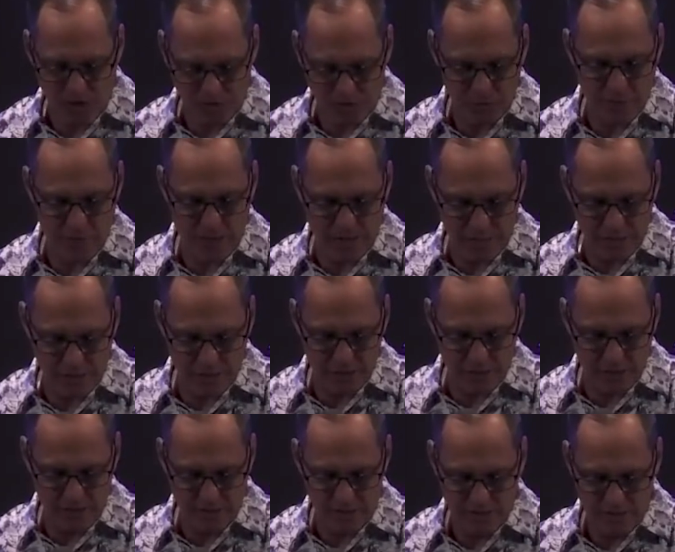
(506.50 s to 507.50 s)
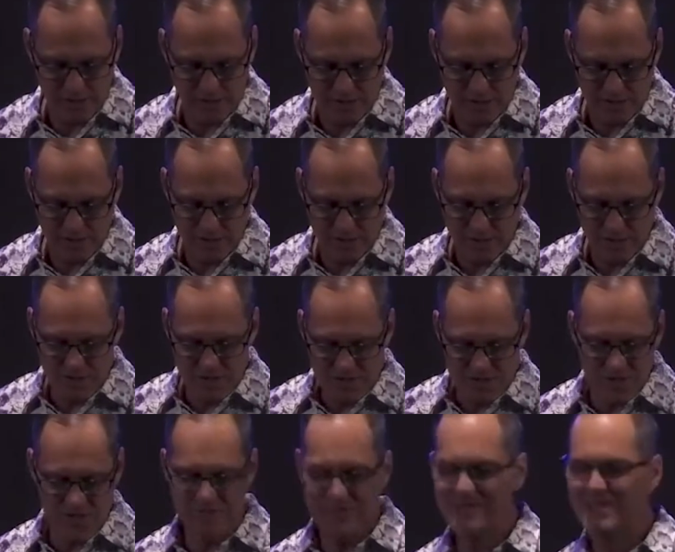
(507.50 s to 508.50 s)
for my good. So
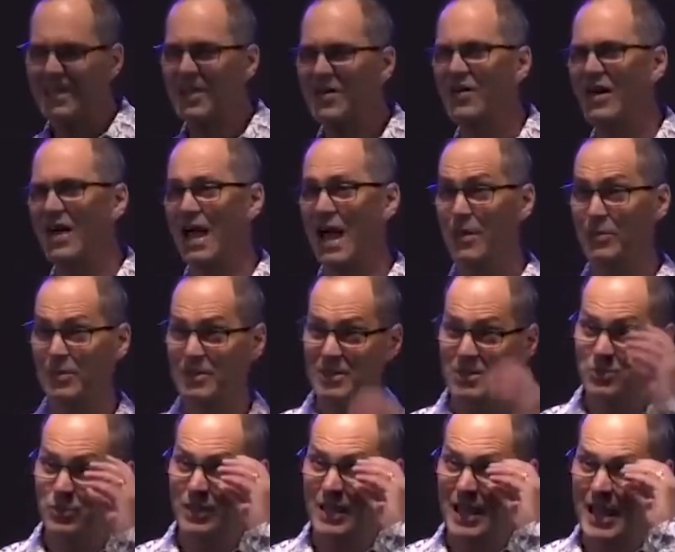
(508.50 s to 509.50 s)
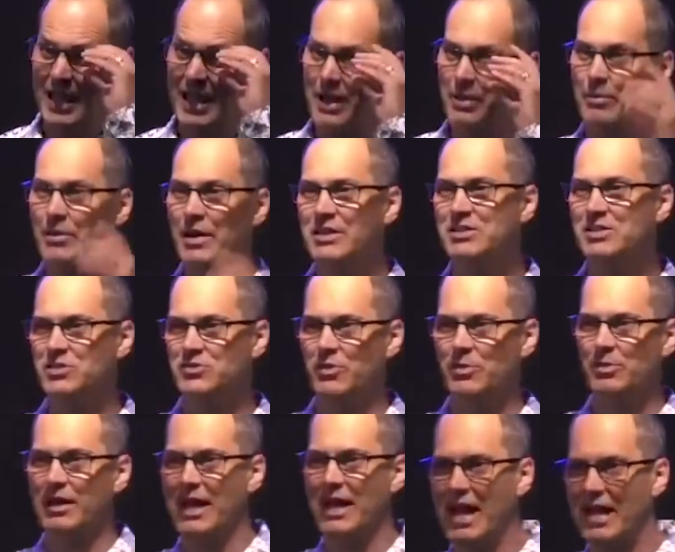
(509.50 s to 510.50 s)
let me tell you what happened this week. I got a message from a
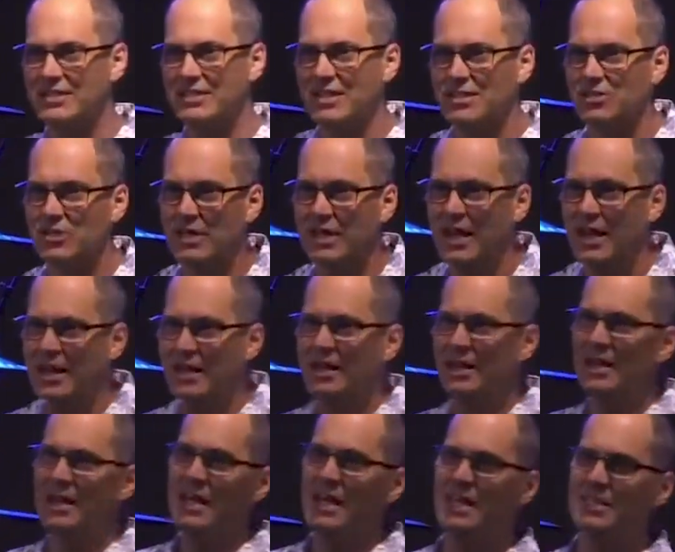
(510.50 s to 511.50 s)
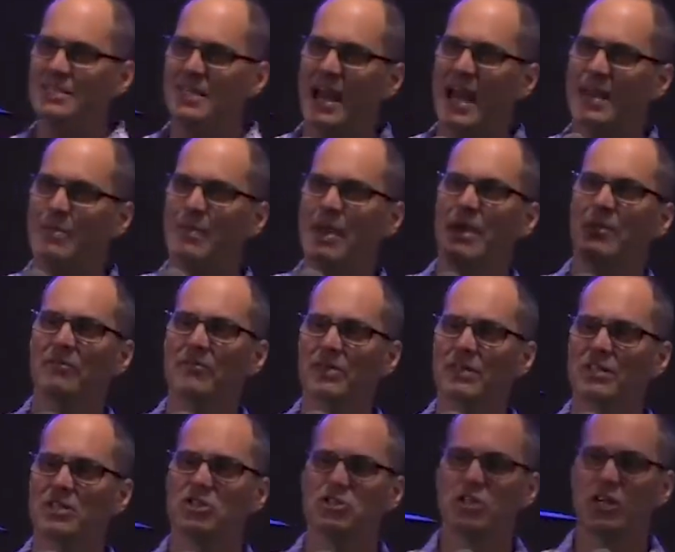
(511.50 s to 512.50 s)
guy in Texarkana. He said, hey, man, I'm
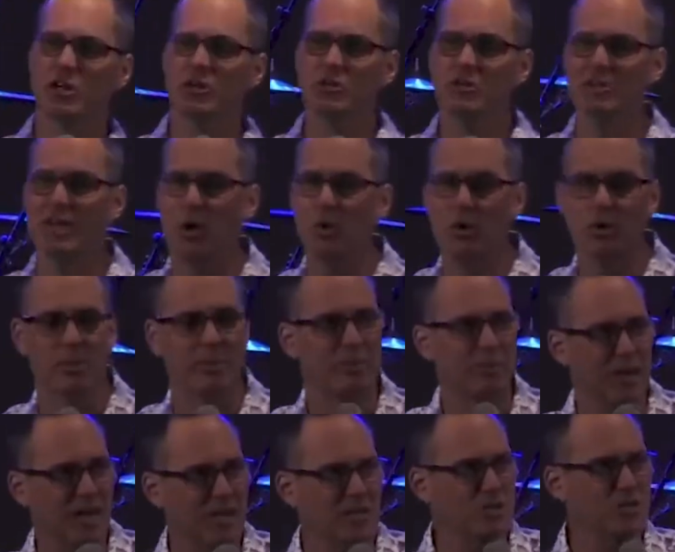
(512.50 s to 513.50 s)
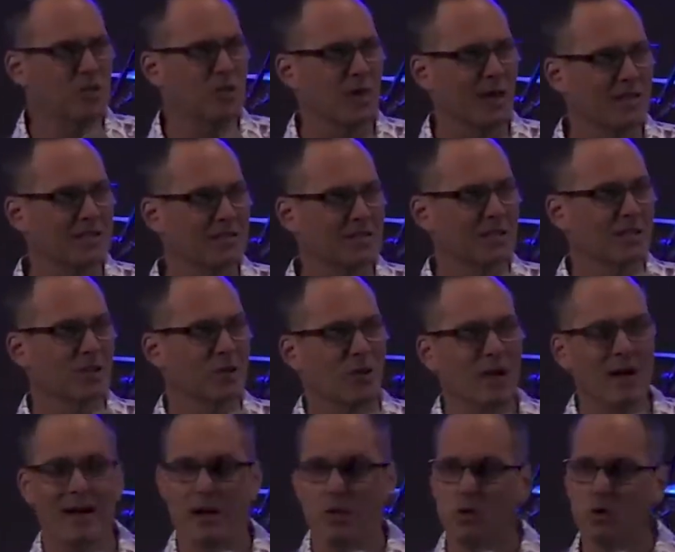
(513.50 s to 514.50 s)
feeling generous. I want to bless you. I said, great,
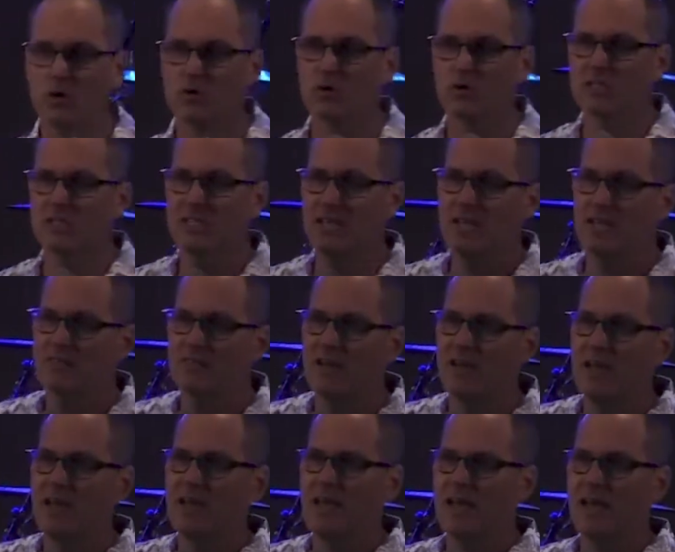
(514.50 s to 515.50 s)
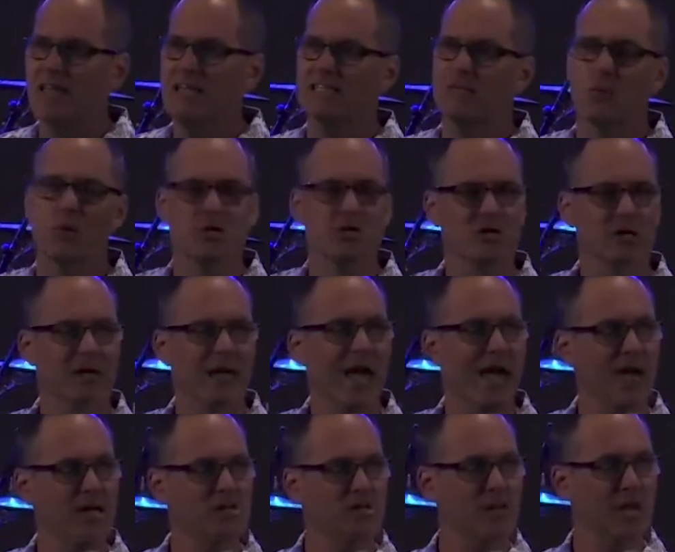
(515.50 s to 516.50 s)
I want to receive. He said, what's your
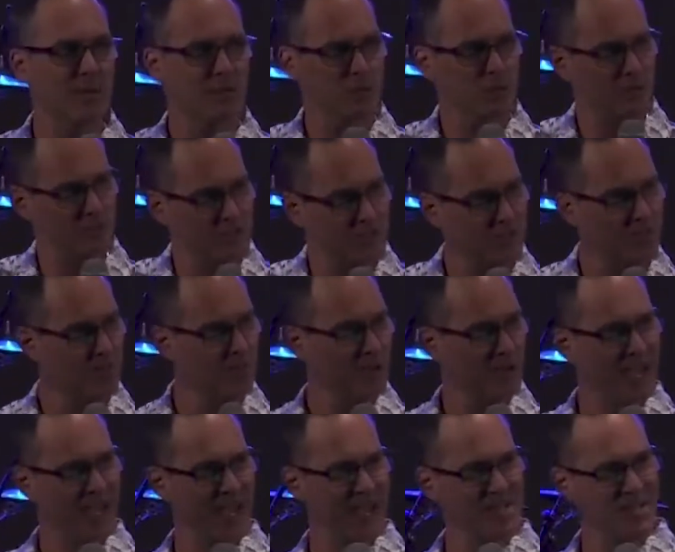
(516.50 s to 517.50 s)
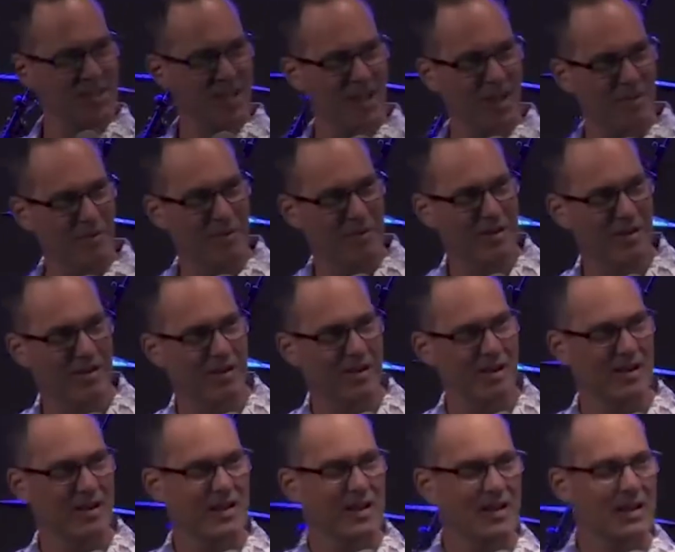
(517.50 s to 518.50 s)
Cash App? So I sent him my Cash App.
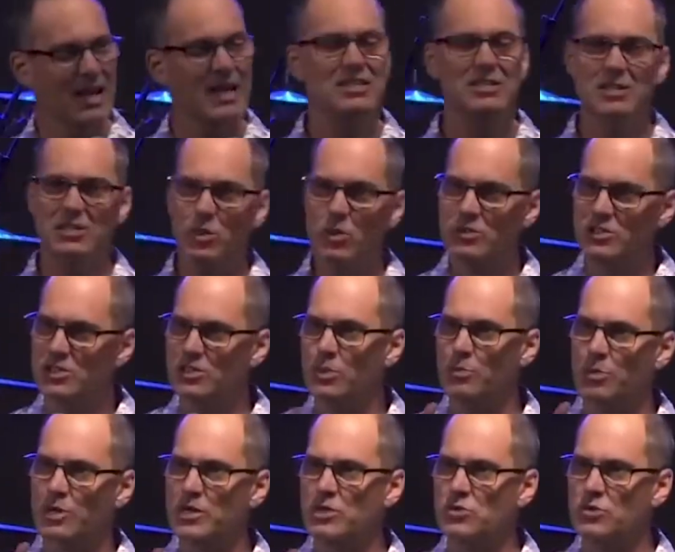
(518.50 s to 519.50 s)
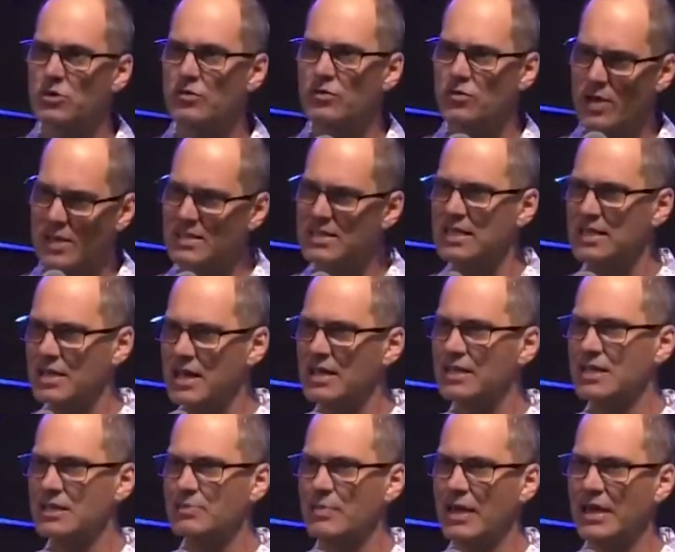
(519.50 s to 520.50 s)
He said, so is this a picture of you? I said, yeah,
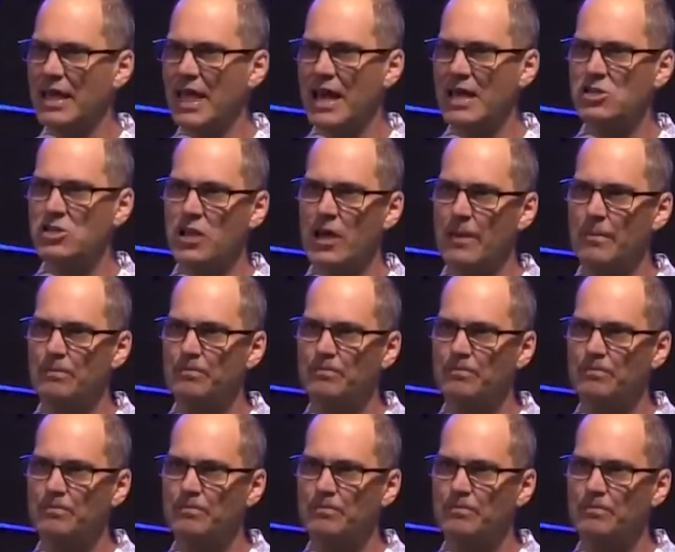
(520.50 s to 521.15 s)
that's my Cash App.